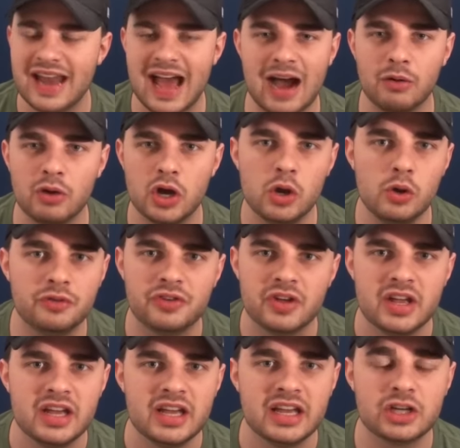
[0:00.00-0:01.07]
Now, Hoof
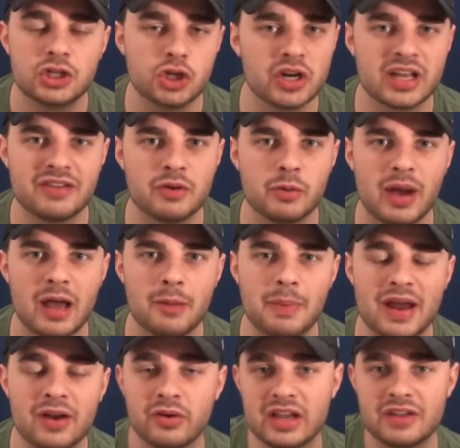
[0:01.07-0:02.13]
should have given away a
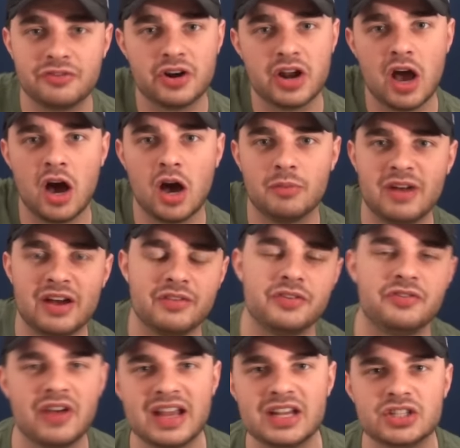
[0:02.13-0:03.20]
penalty for an arm around the
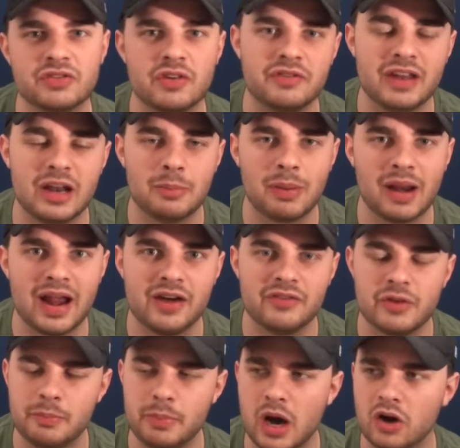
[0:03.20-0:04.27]
face of a Villa player in
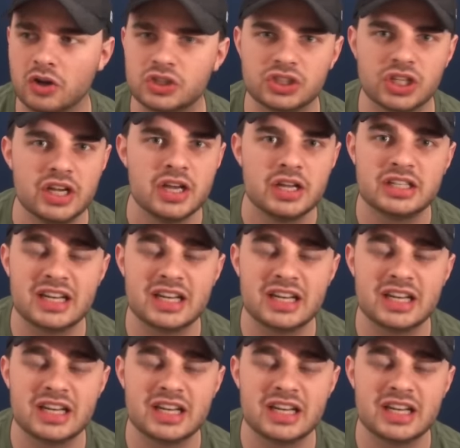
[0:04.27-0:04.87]
the box.